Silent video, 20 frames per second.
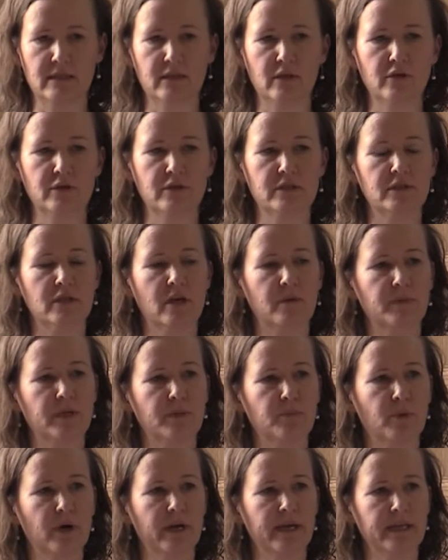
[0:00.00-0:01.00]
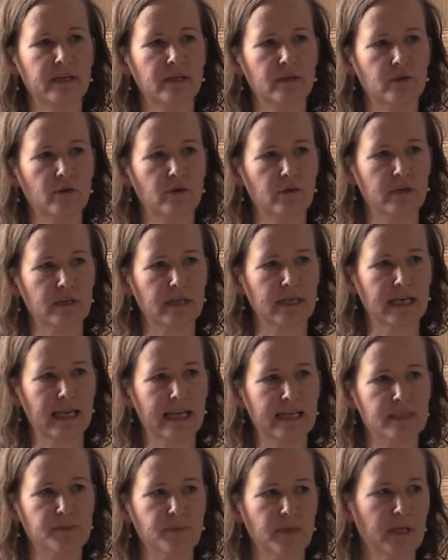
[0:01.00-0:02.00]
including Dominic Bryan and Gordon
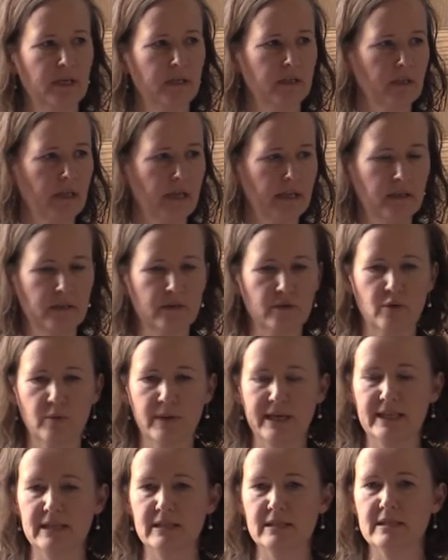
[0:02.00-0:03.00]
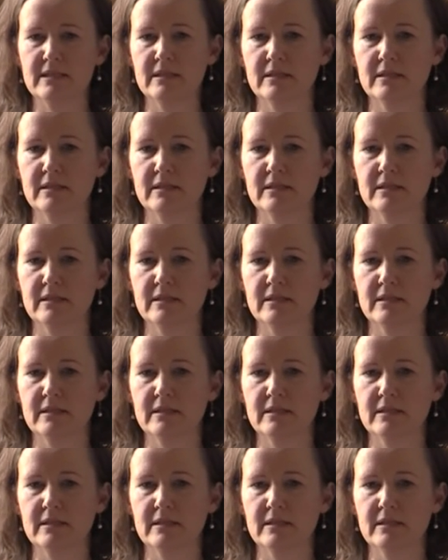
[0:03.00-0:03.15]
Gillespie in Queens,